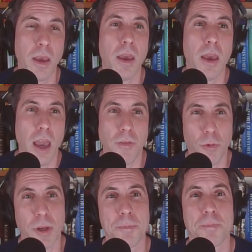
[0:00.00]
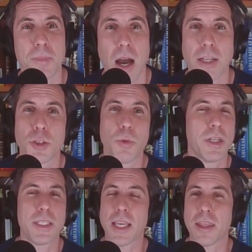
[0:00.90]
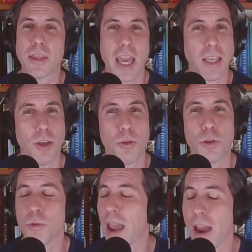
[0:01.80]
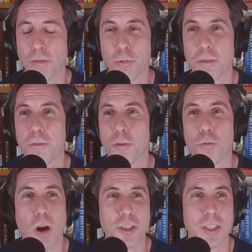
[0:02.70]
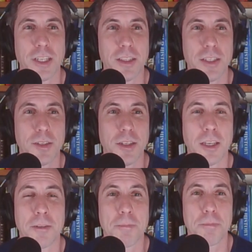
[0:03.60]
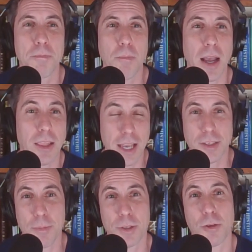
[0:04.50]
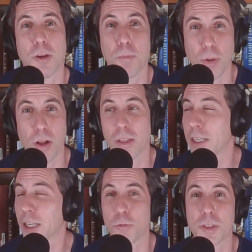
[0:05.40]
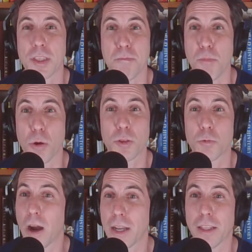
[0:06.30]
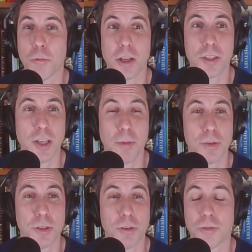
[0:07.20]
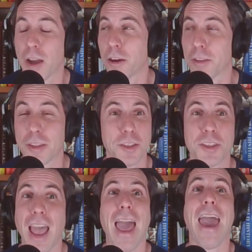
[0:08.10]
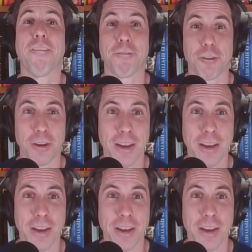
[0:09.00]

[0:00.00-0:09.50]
Hey everyone, I just wanted to say thank you to everyone for watching and listening. My last episode on ball lightning was the most widely watched episode of I Heart This ever.